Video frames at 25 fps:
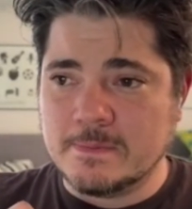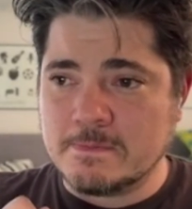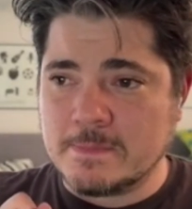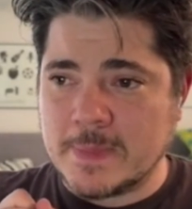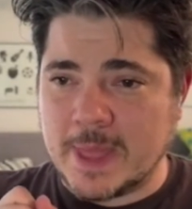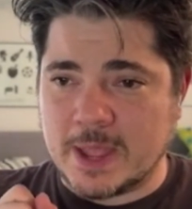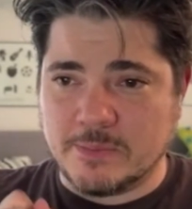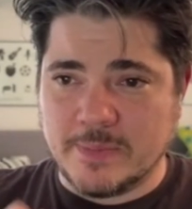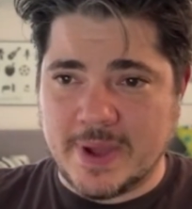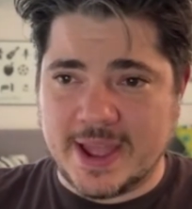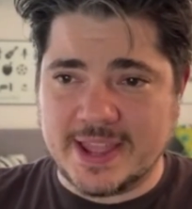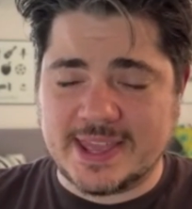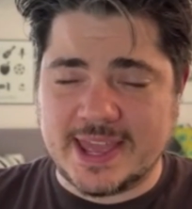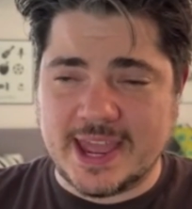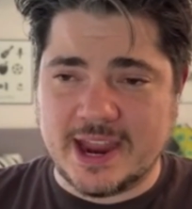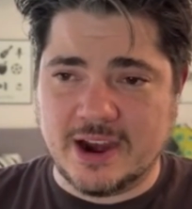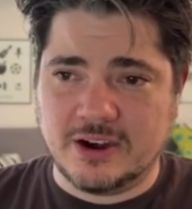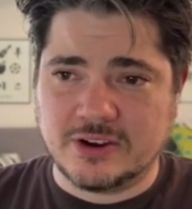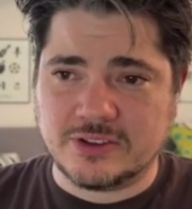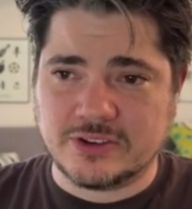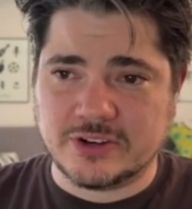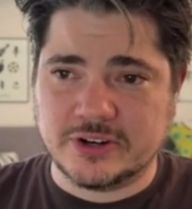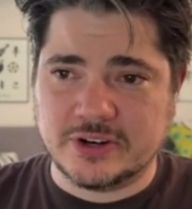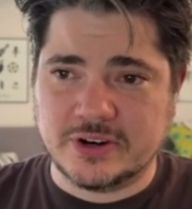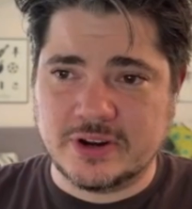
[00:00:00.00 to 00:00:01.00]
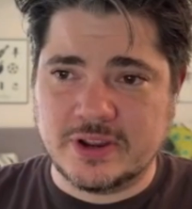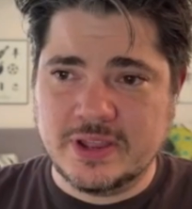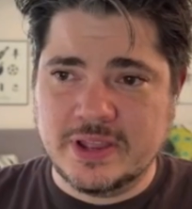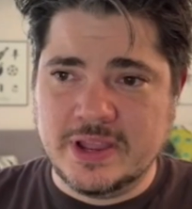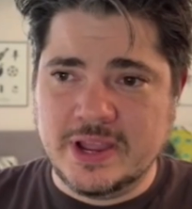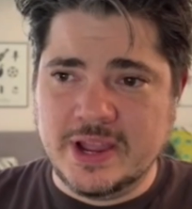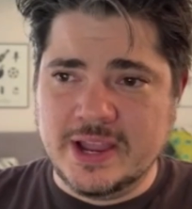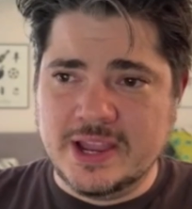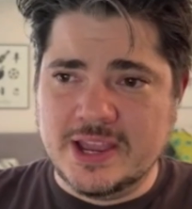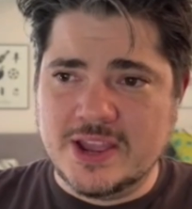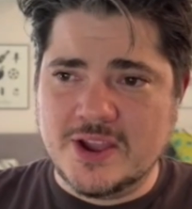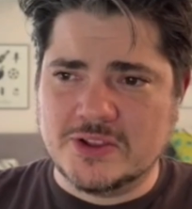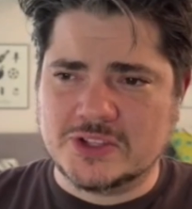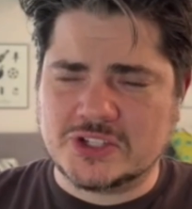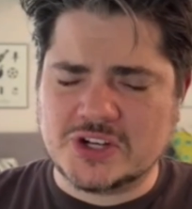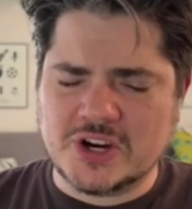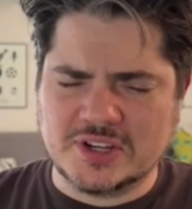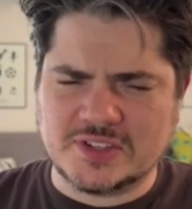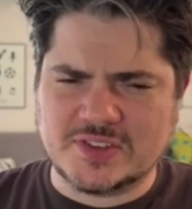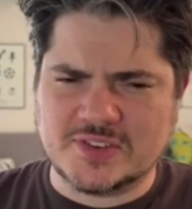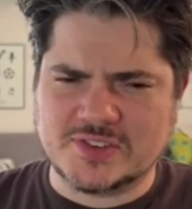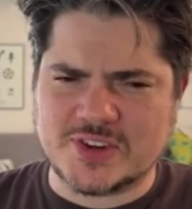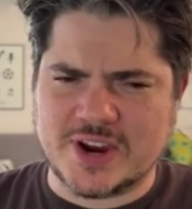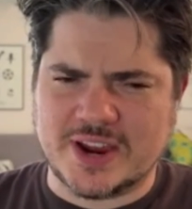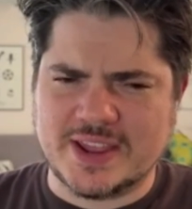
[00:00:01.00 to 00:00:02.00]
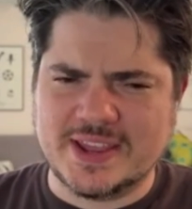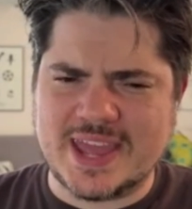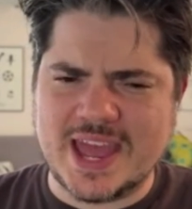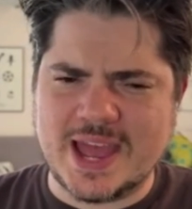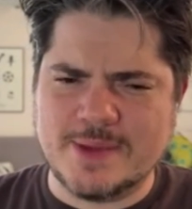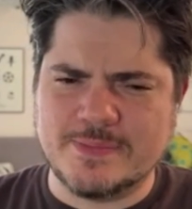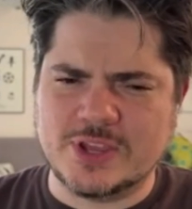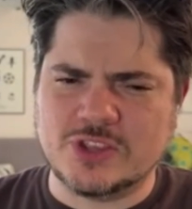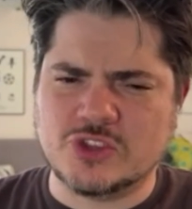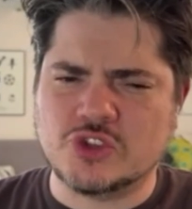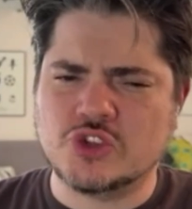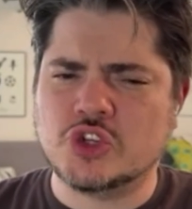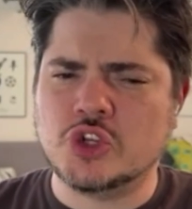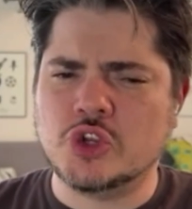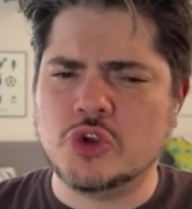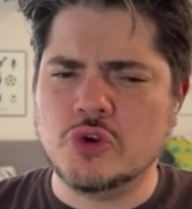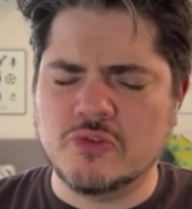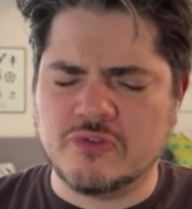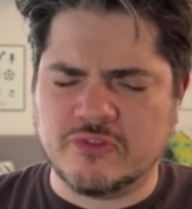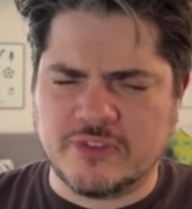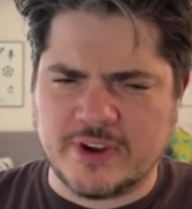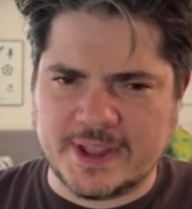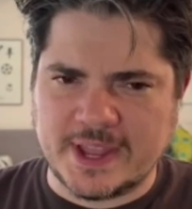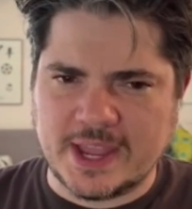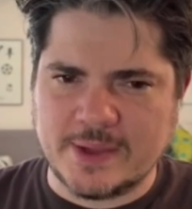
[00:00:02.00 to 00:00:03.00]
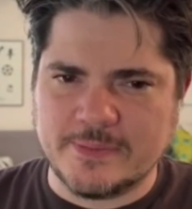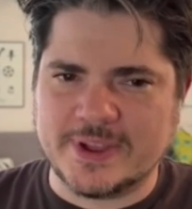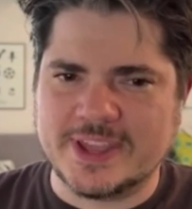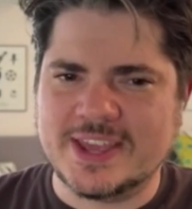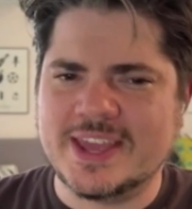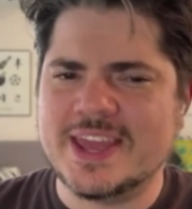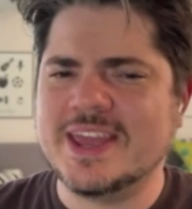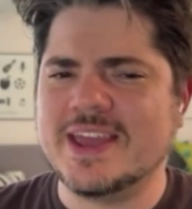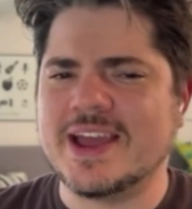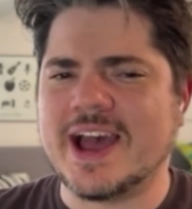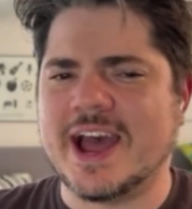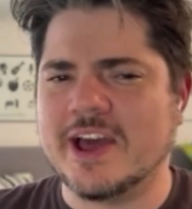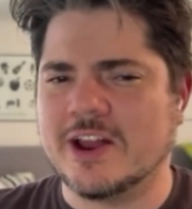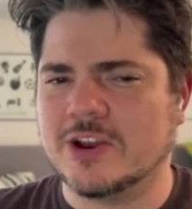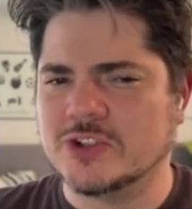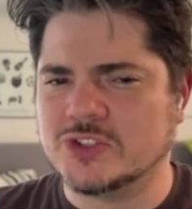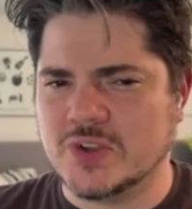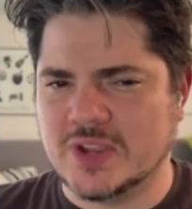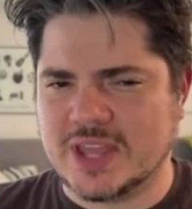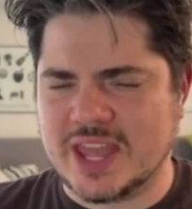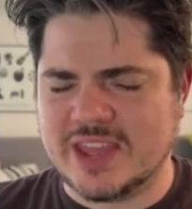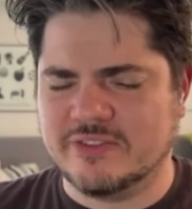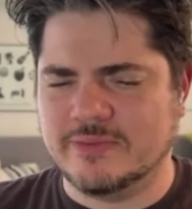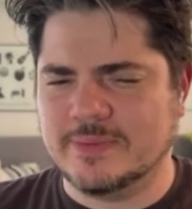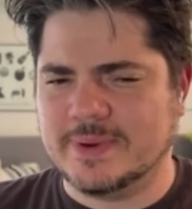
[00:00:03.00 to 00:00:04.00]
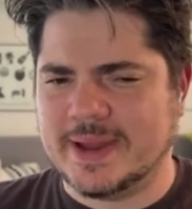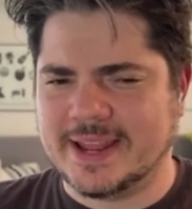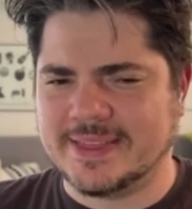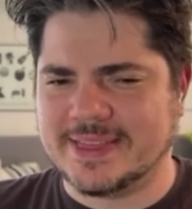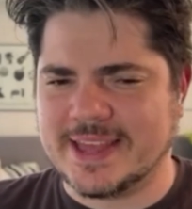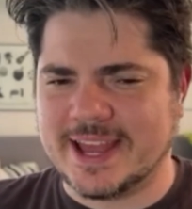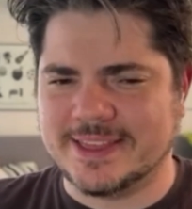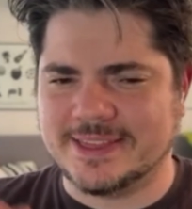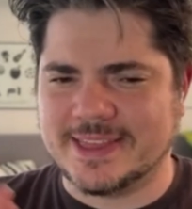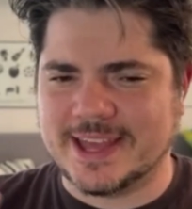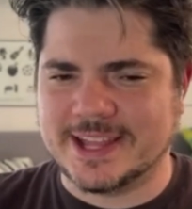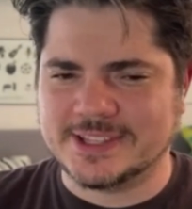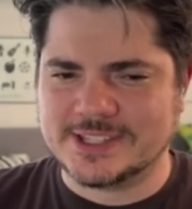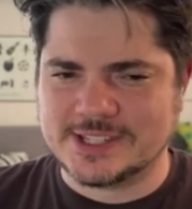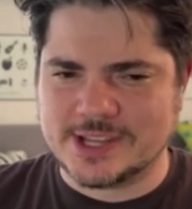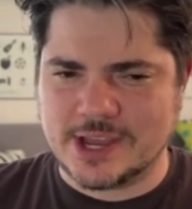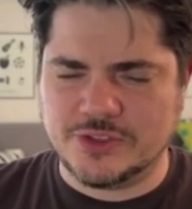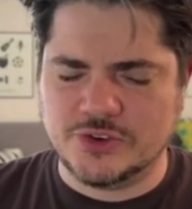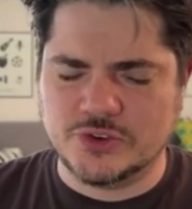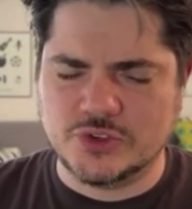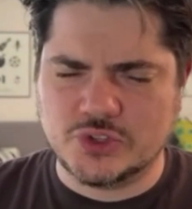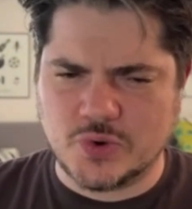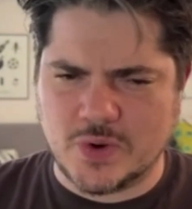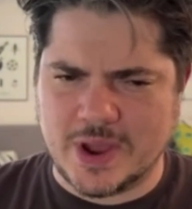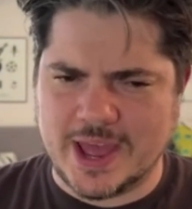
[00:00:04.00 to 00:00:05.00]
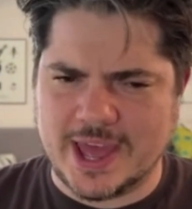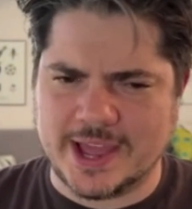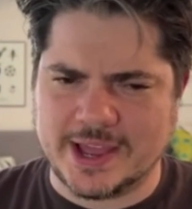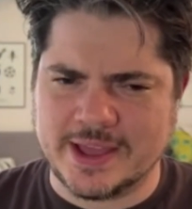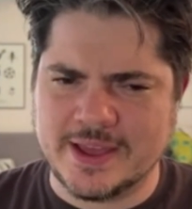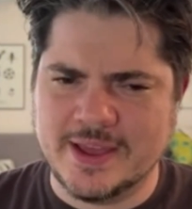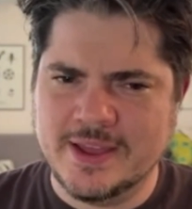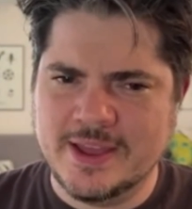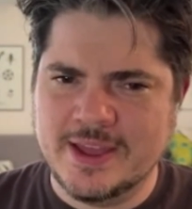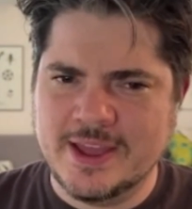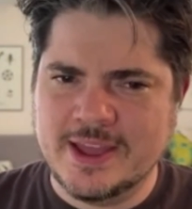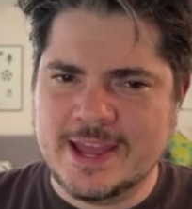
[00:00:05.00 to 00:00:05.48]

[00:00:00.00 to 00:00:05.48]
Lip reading: like my character, it's Curse of Strahd. He can't be too funny, but I also gave him like that southern twang,